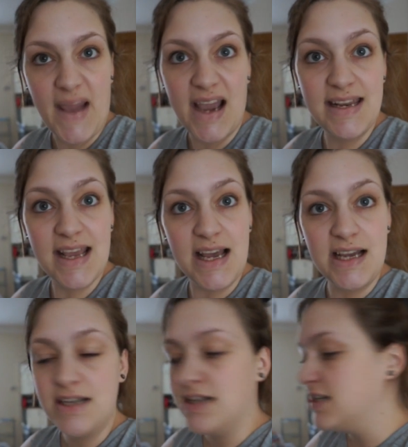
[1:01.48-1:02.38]
And
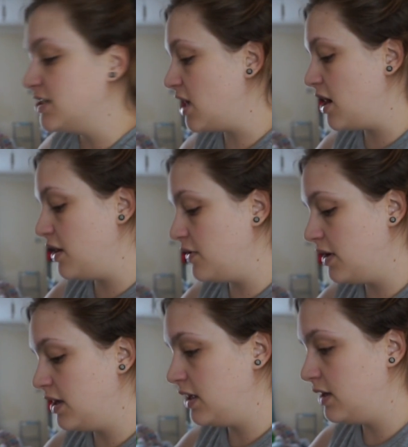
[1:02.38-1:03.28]
yeah, so
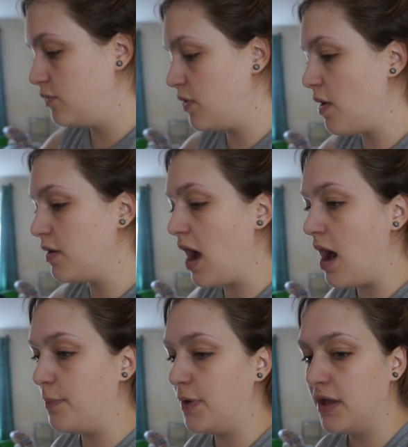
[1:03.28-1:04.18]
we woke
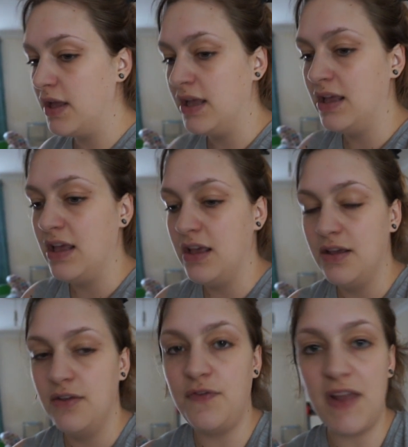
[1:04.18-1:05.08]
up
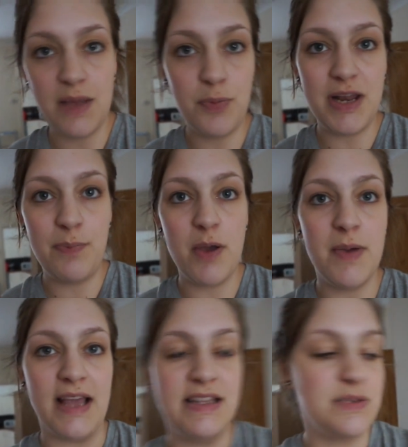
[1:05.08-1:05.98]
feeling pretty poo
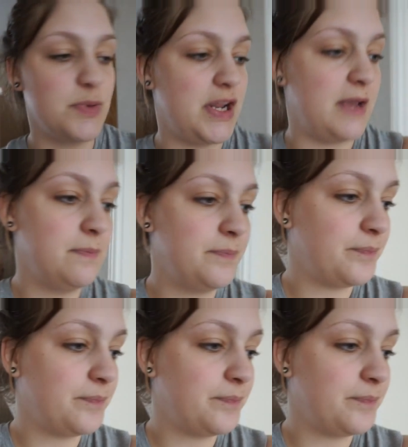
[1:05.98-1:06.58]
again this morning.